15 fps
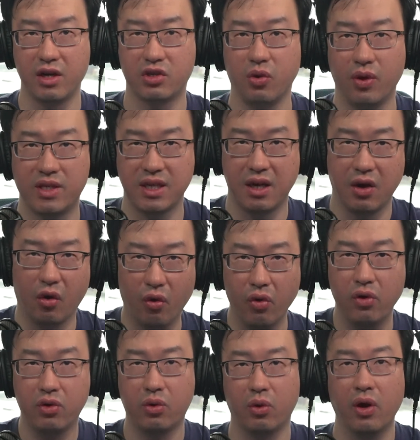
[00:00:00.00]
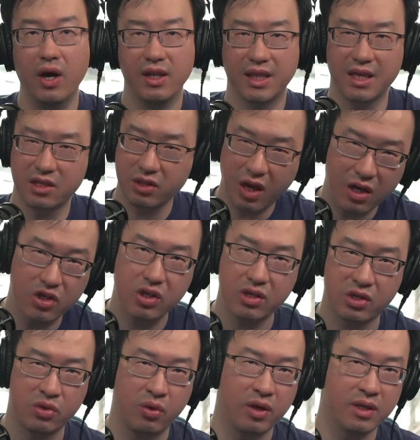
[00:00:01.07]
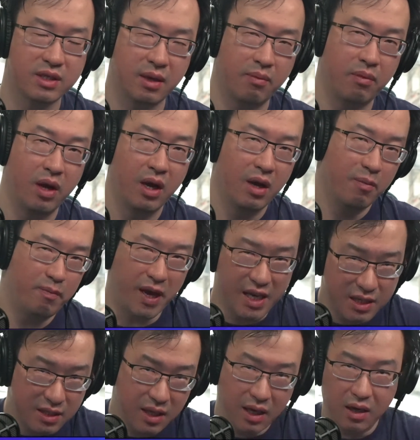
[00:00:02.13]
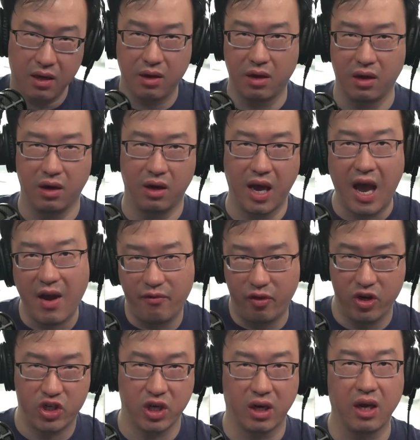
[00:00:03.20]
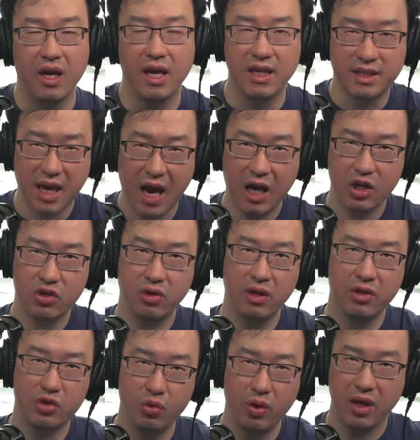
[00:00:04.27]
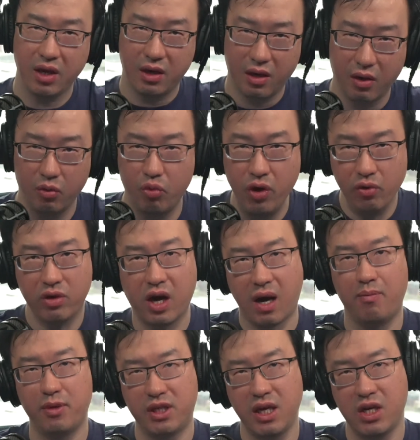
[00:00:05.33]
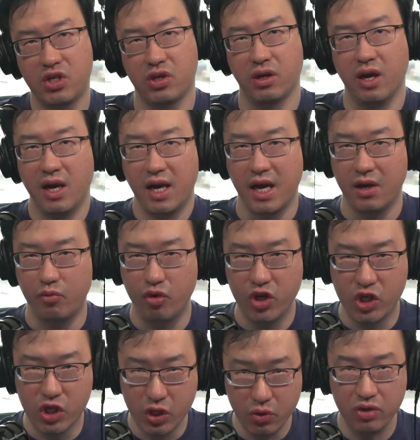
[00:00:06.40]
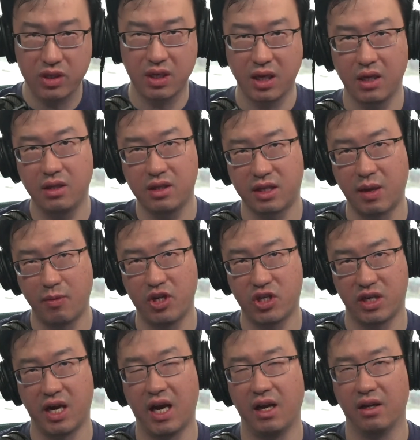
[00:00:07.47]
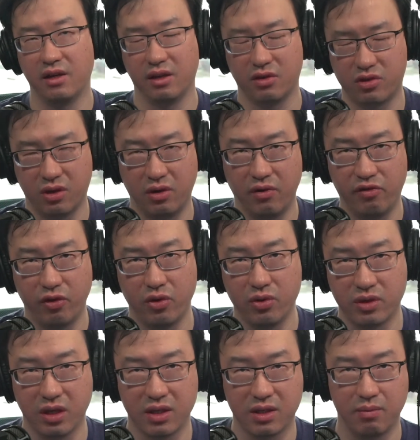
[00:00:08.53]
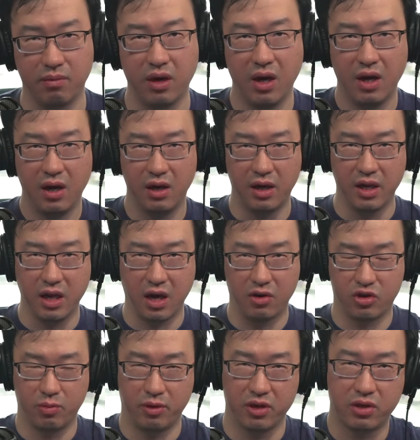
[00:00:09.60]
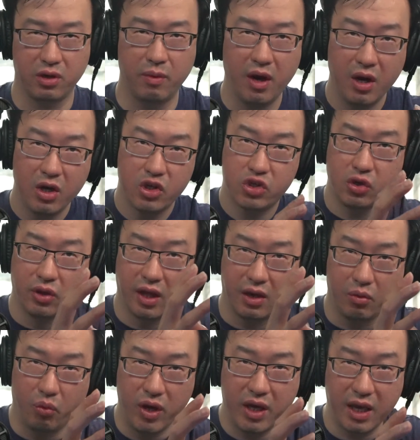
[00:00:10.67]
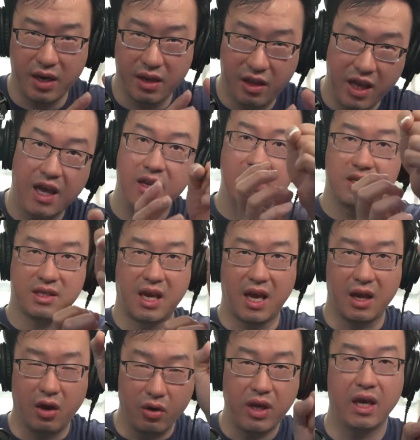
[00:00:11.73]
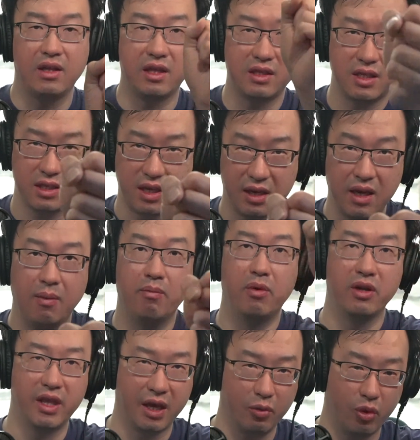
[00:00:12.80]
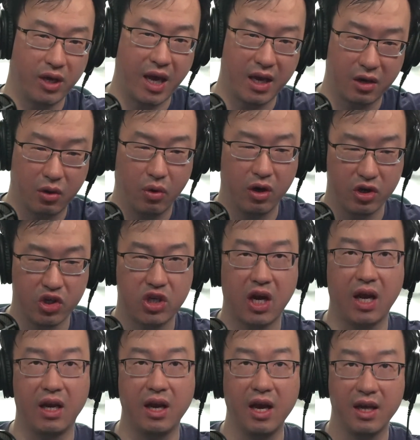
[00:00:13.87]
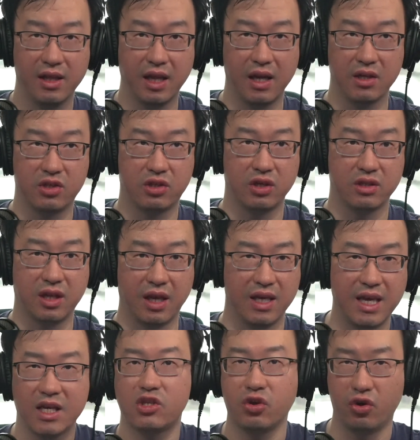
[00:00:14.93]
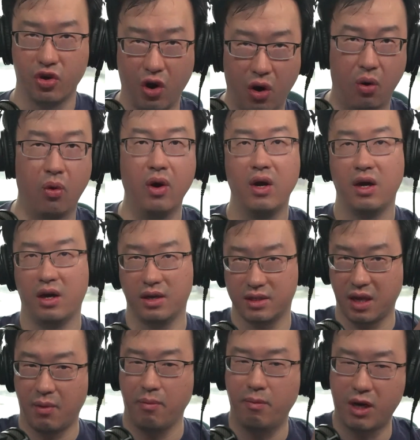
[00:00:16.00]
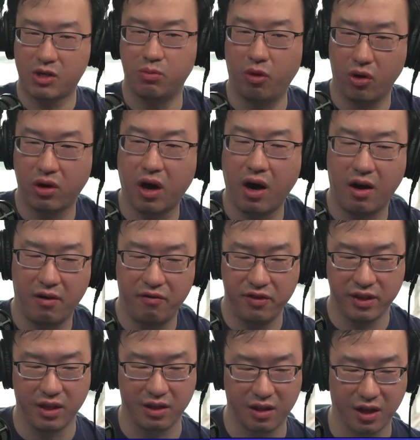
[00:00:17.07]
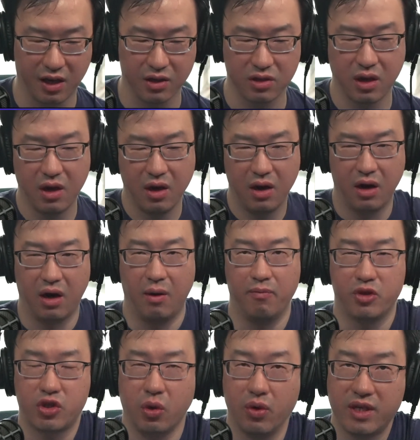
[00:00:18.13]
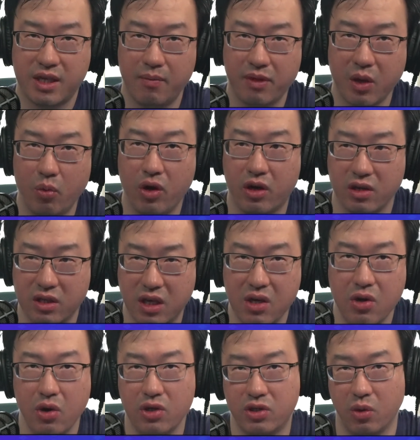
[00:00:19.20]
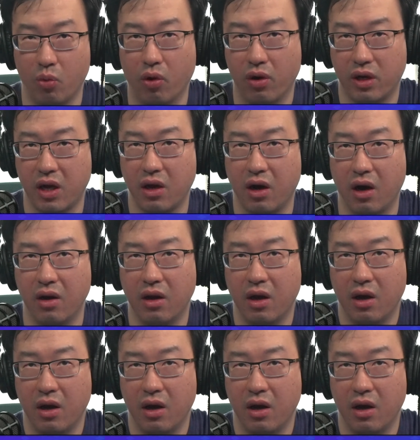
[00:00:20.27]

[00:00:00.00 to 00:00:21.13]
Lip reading: So it's an oracle that's not just doing some basic averaging. It's actually doing real computation and reducing the dimensionality. Sorry for using some linear algebra term. So that we can then say, okay, this is the number that can go on chain that is just like yes or no, are much more confident things. So it's something we're continuously working on.